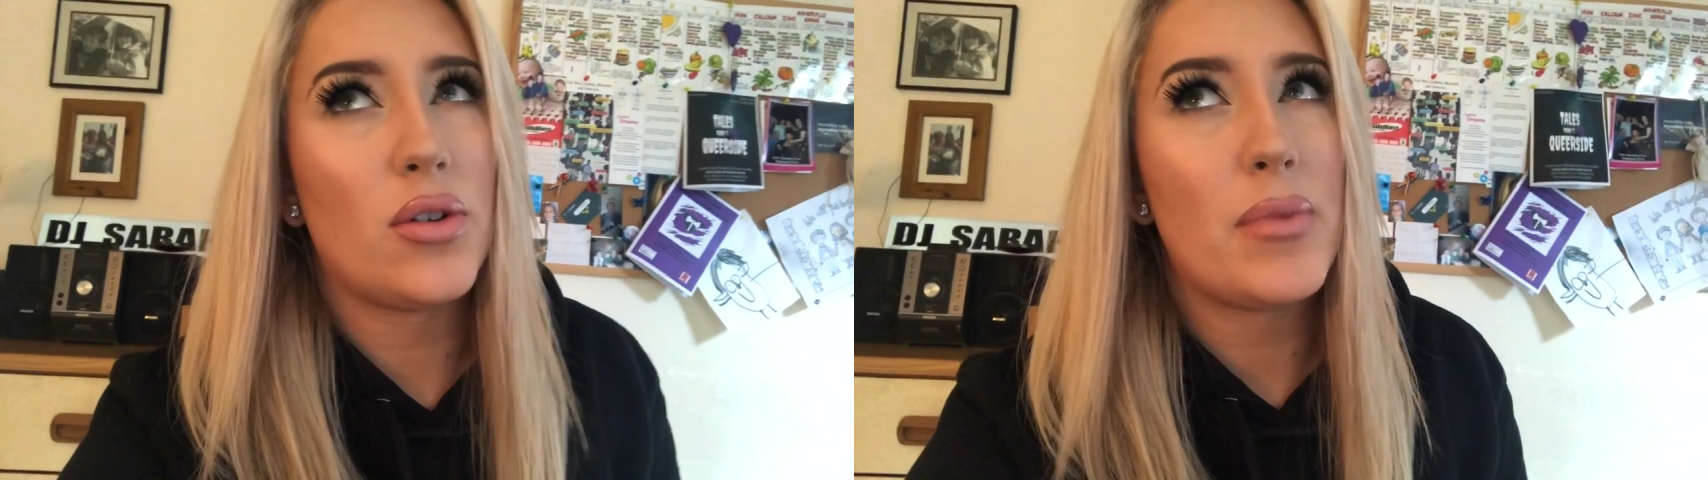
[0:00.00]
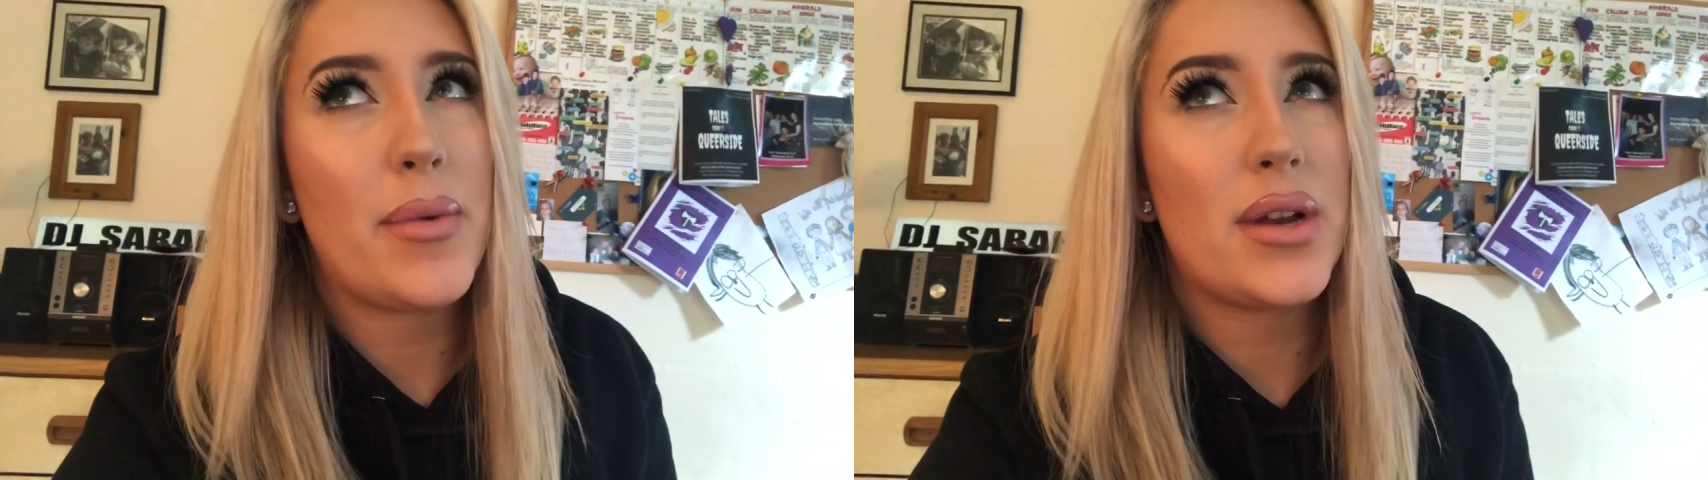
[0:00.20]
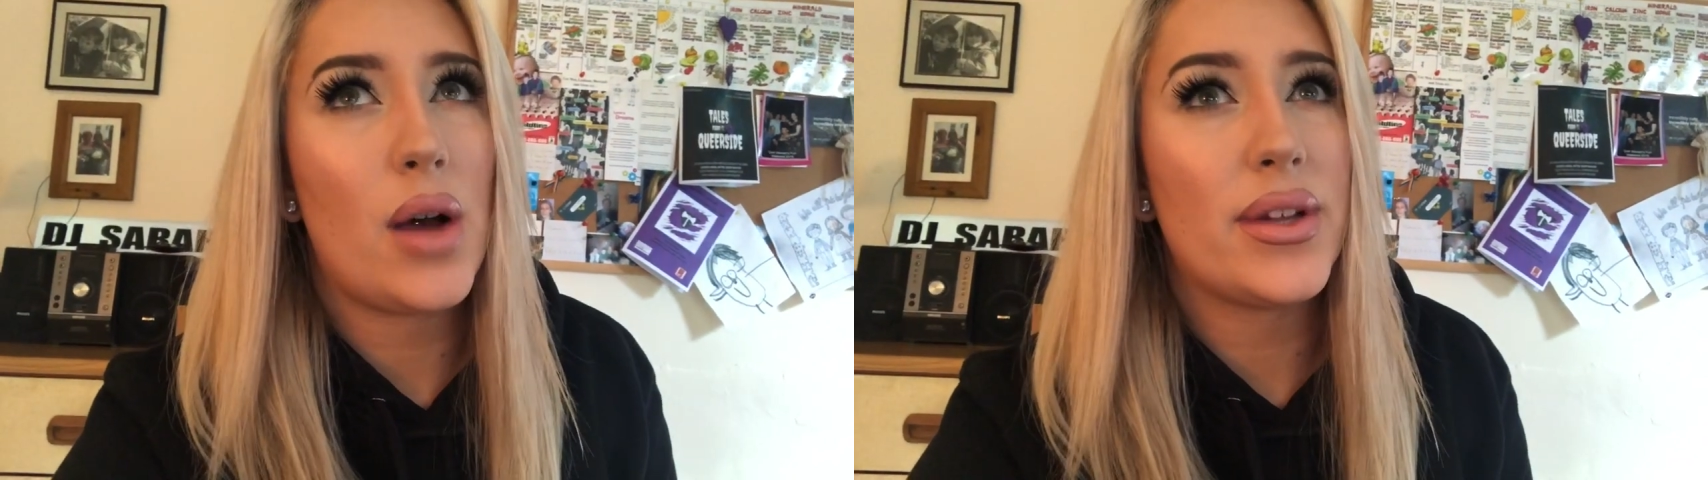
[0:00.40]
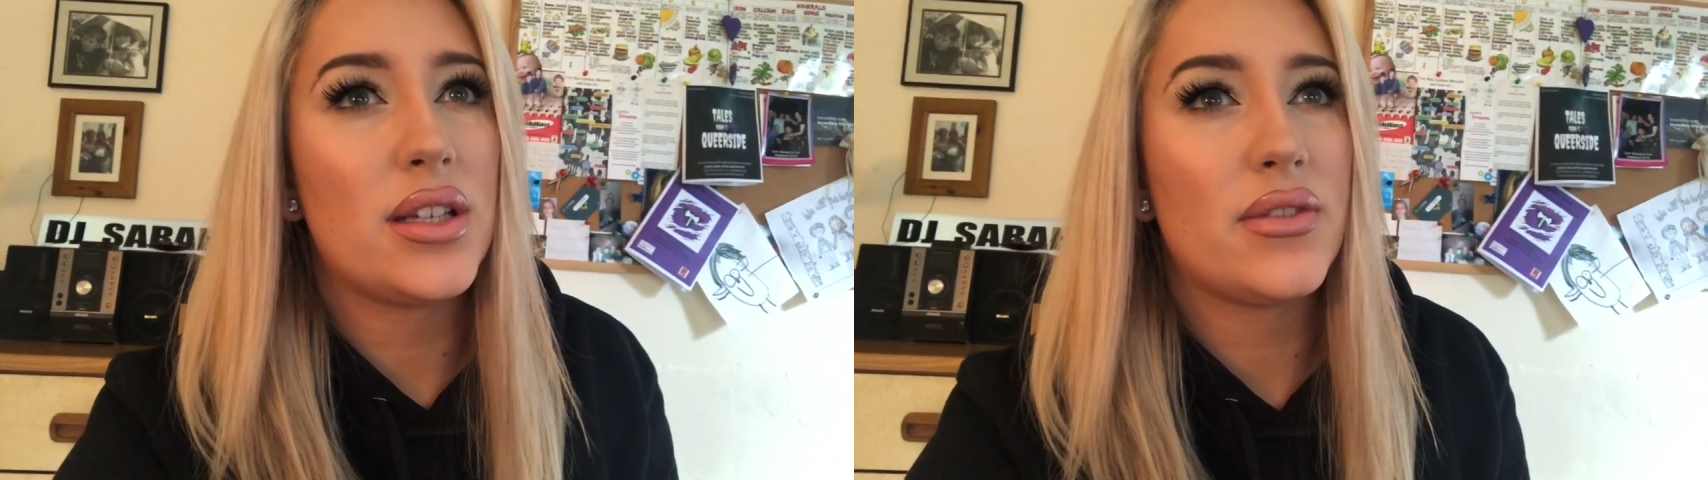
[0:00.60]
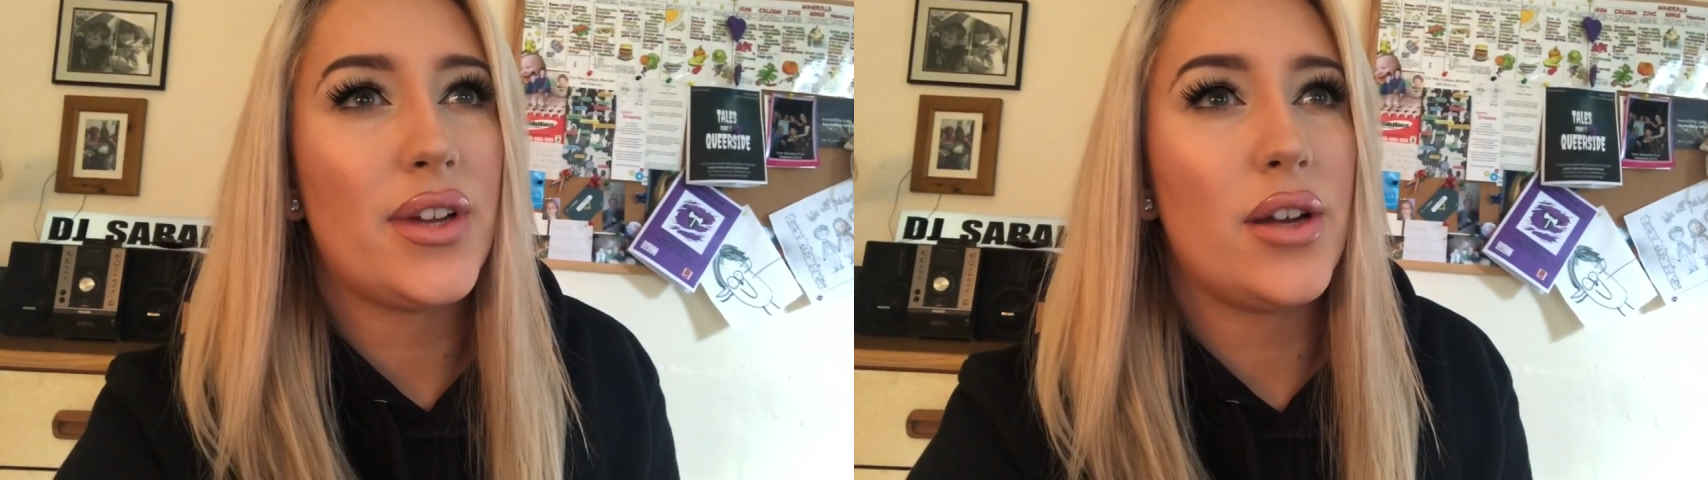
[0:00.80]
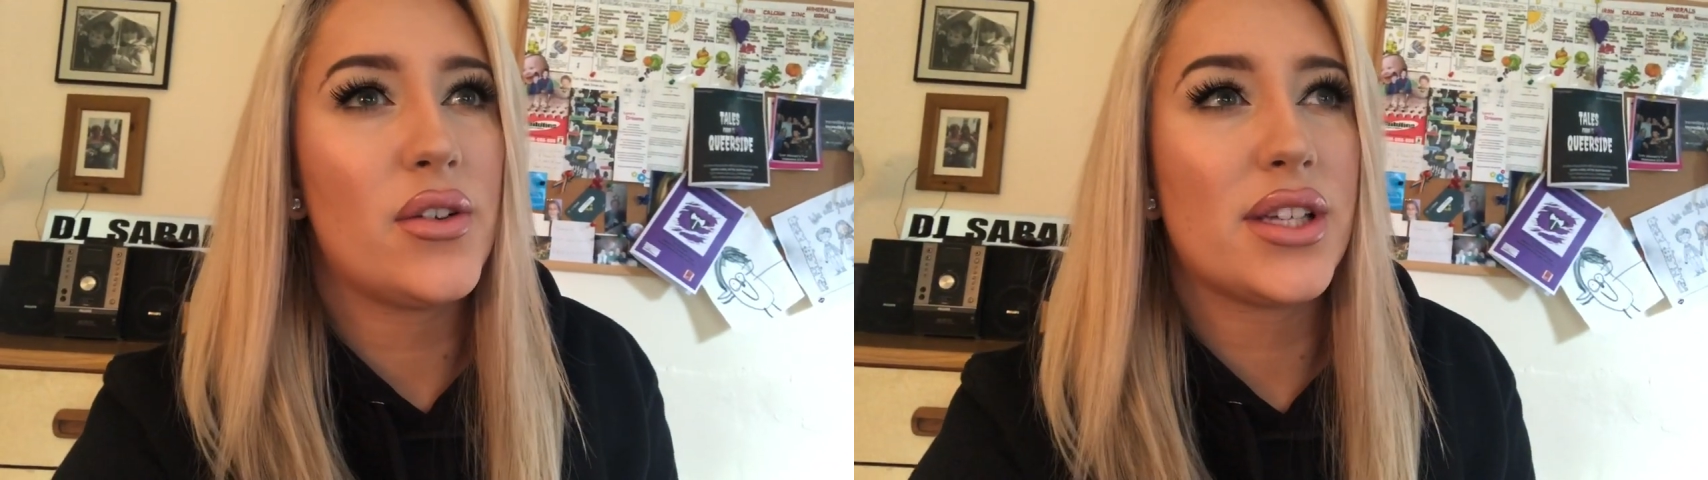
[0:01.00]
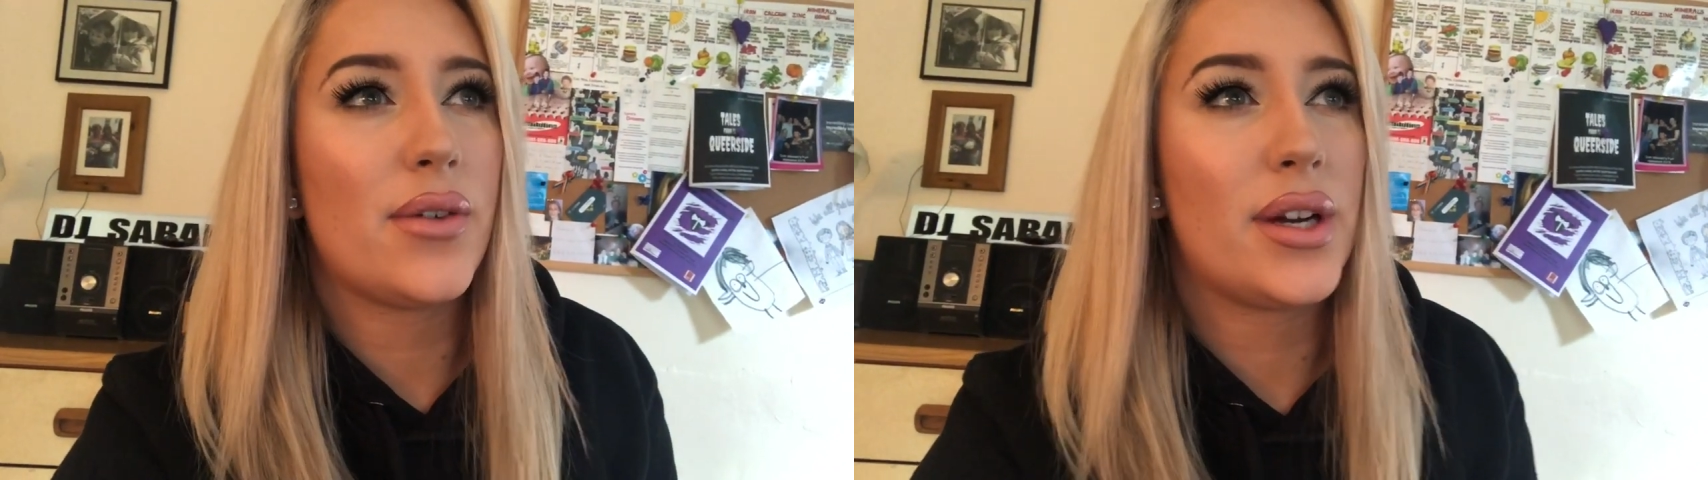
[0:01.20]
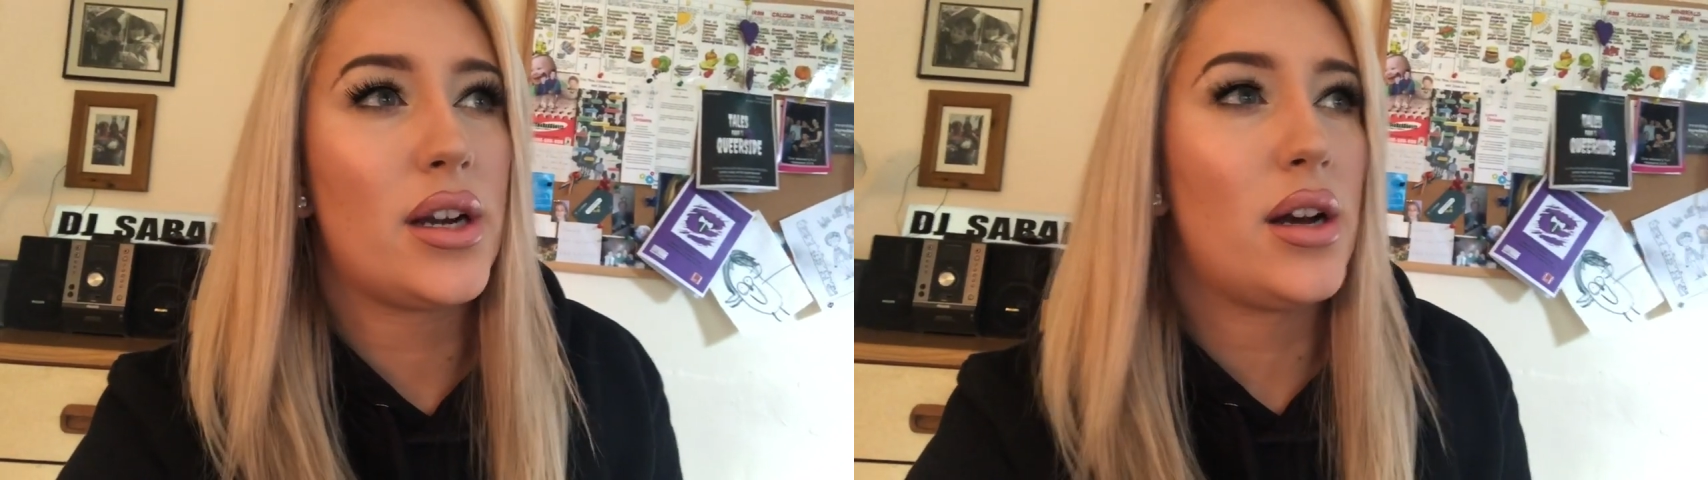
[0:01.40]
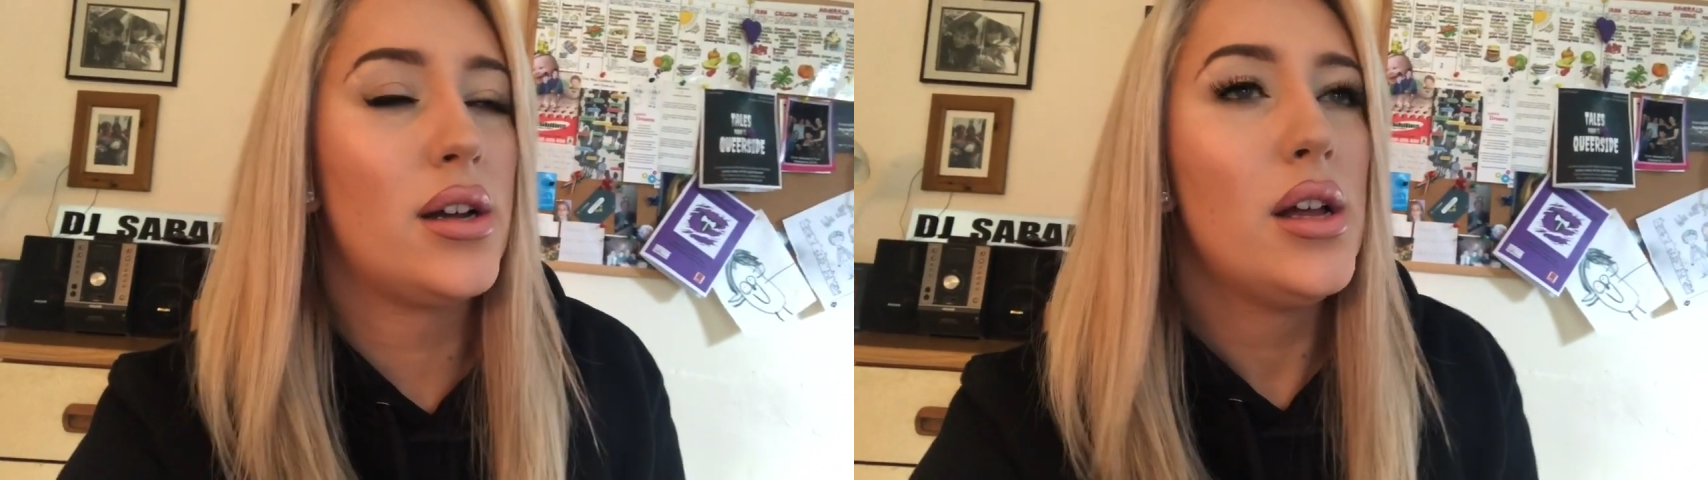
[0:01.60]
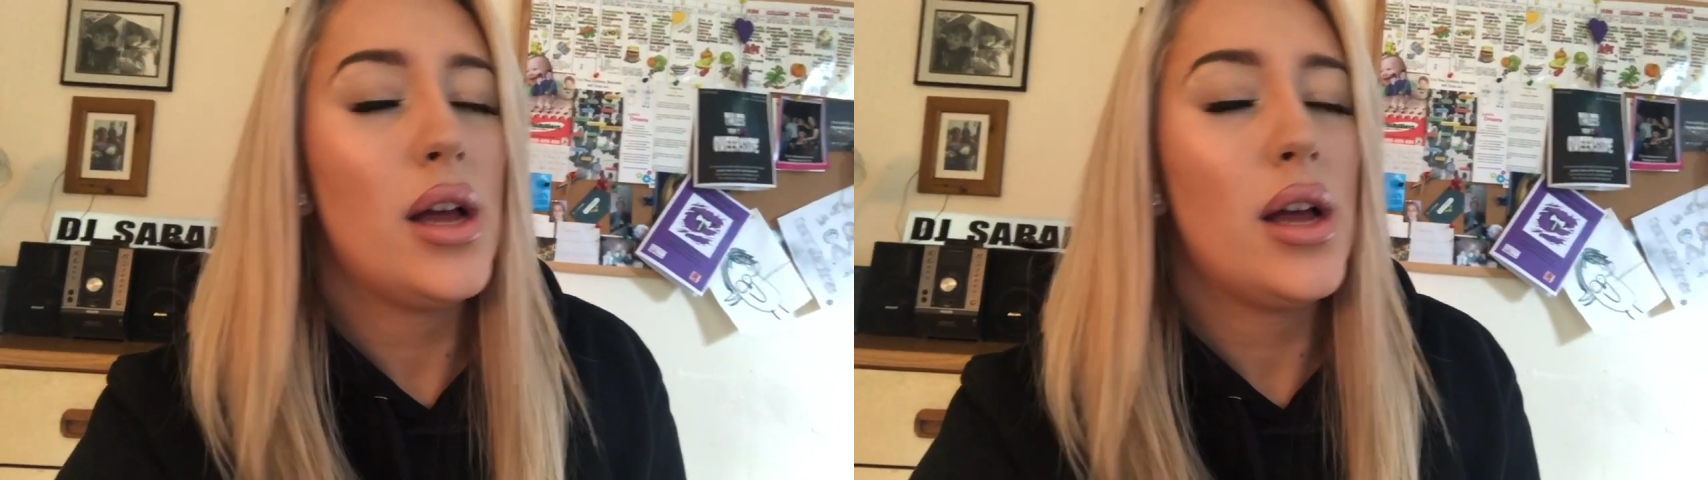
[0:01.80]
maybe not when this video is out or not,